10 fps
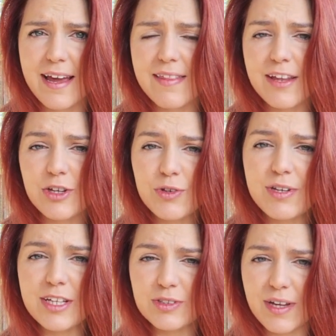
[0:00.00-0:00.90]
then you
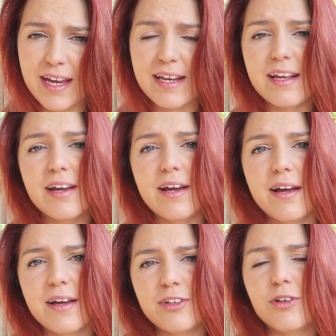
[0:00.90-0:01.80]
need to eat
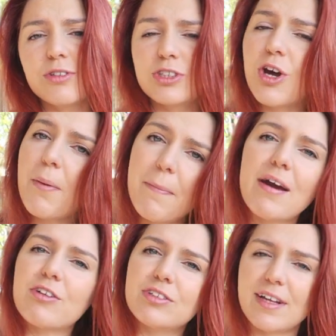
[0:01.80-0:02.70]
your certain
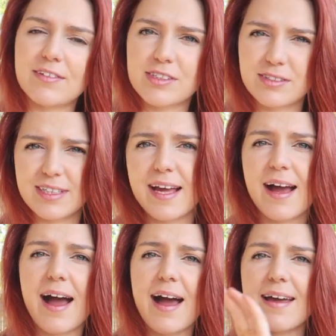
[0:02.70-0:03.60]
macros every single
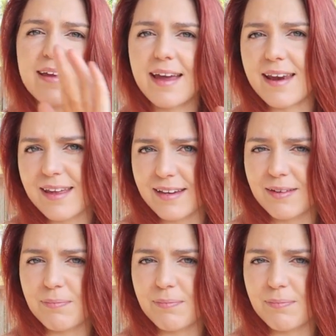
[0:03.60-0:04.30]
day, I get it.